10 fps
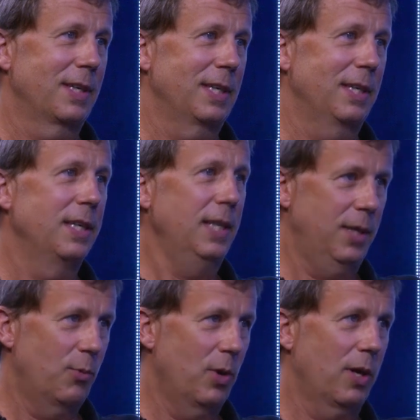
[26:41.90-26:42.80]
and
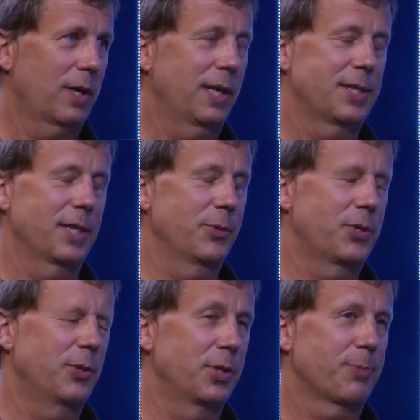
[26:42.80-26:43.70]
needed work, and I said it was
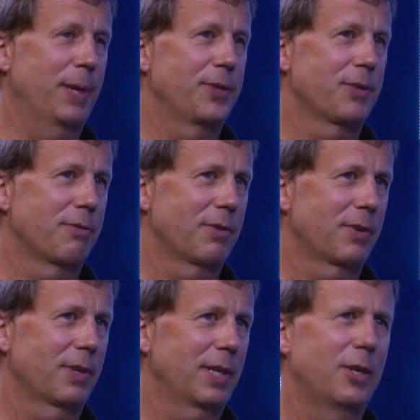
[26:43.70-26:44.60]
too expensive.
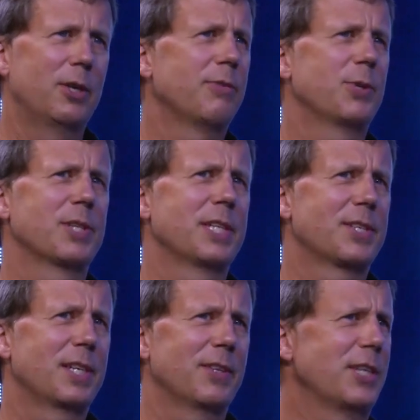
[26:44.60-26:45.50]
I don't know if it was
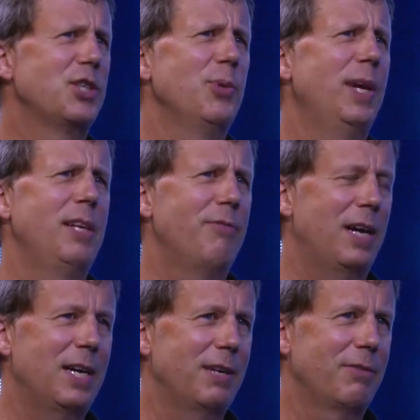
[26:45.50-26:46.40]
listed at like
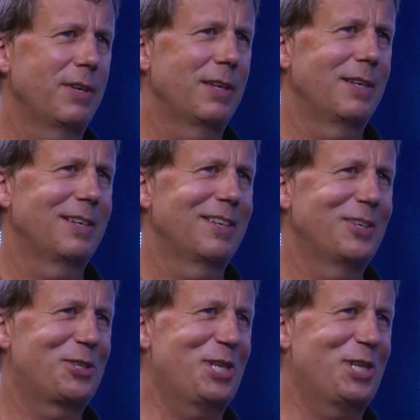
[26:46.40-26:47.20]
$285 or something.